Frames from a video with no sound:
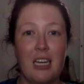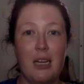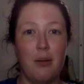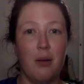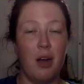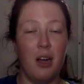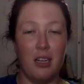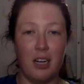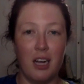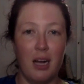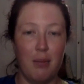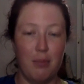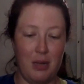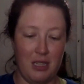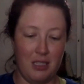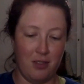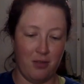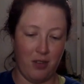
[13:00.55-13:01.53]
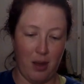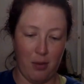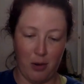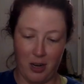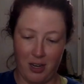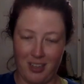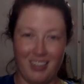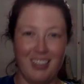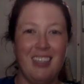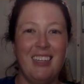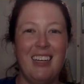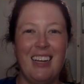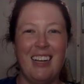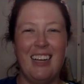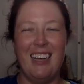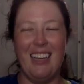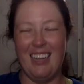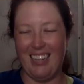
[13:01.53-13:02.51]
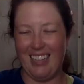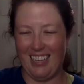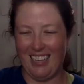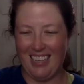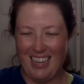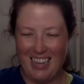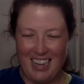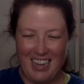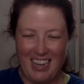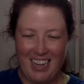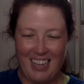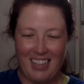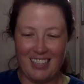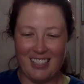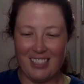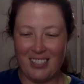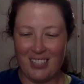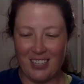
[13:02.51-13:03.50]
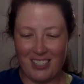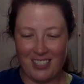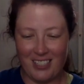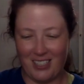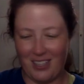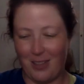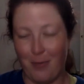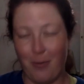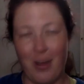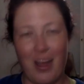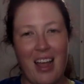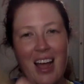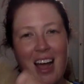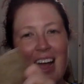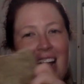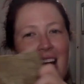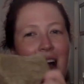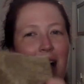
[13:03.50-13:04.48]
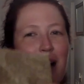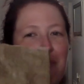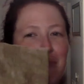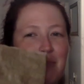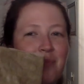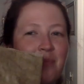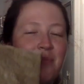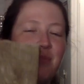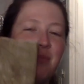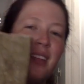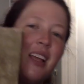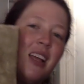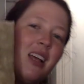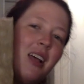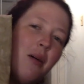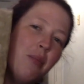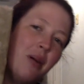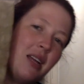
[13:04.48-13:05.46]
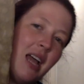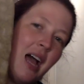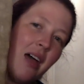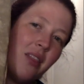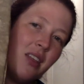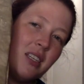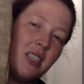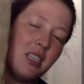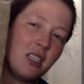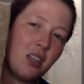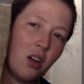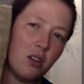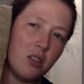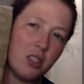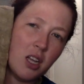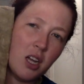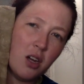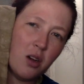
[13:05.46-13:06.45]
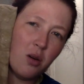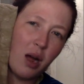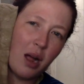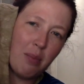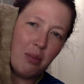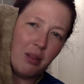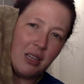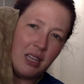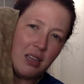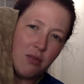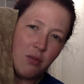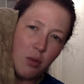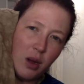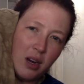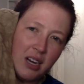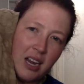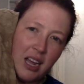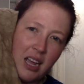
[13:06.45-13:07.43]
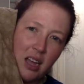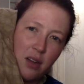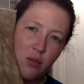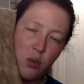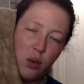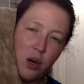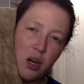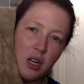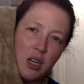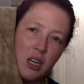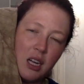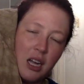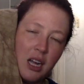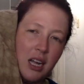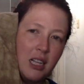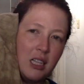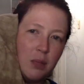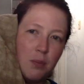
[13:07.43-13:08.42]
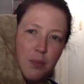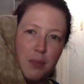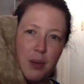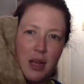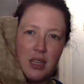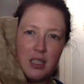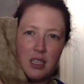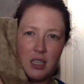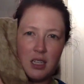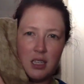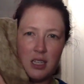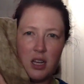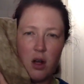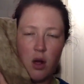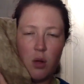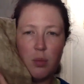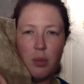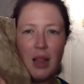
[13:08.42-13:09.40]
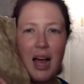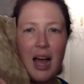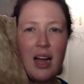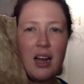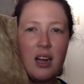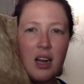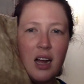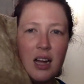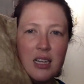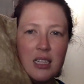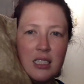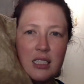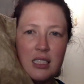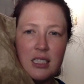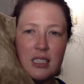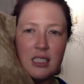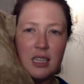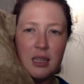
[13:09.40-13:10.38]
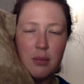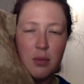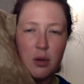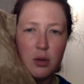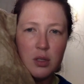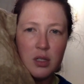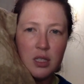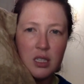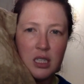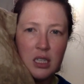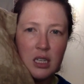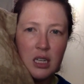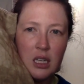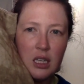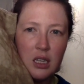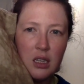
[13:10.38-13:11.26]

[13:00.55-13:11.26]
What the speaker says: uncut piece of fabric. It's just the way I am. But yeah, this is also, I believe, one day of work. It's basically all black. I did mostly